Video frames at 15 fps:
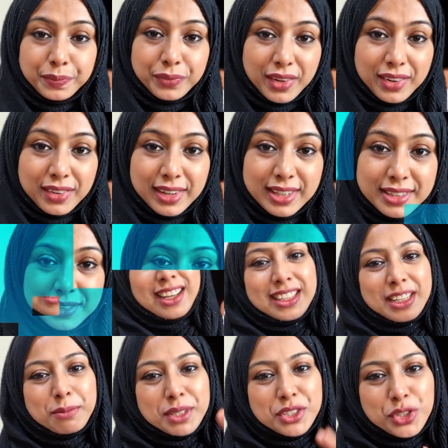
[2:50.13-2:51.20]
All right.
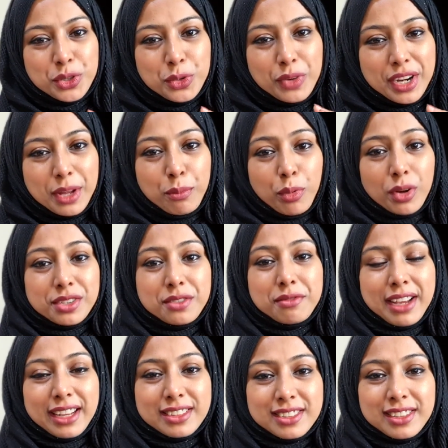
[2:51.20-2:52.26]
Number two, very important
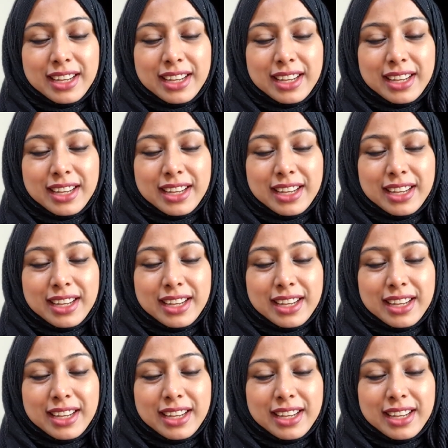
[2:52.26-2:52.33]
factor,